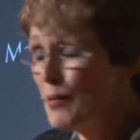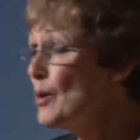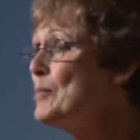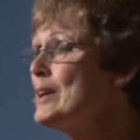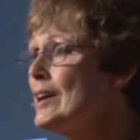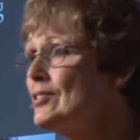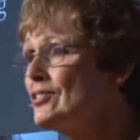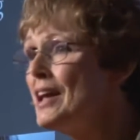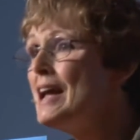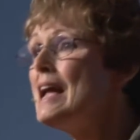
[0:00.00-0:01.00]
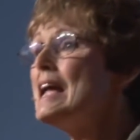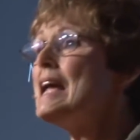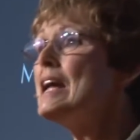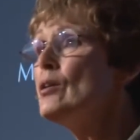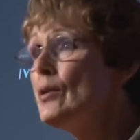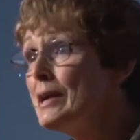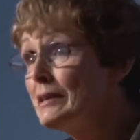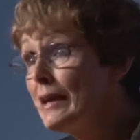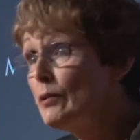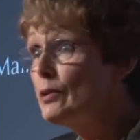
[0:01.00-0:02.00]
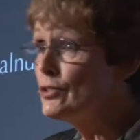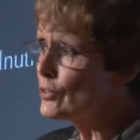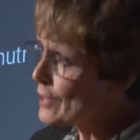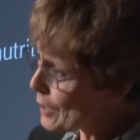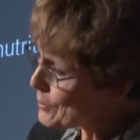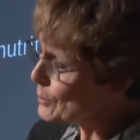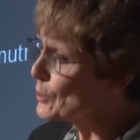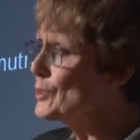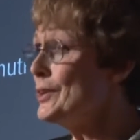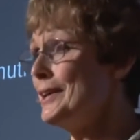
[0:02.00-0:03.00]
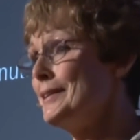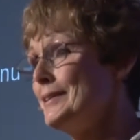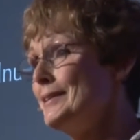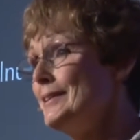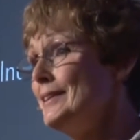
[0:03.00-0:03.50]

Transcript: Well, because hearing language is how you learn it.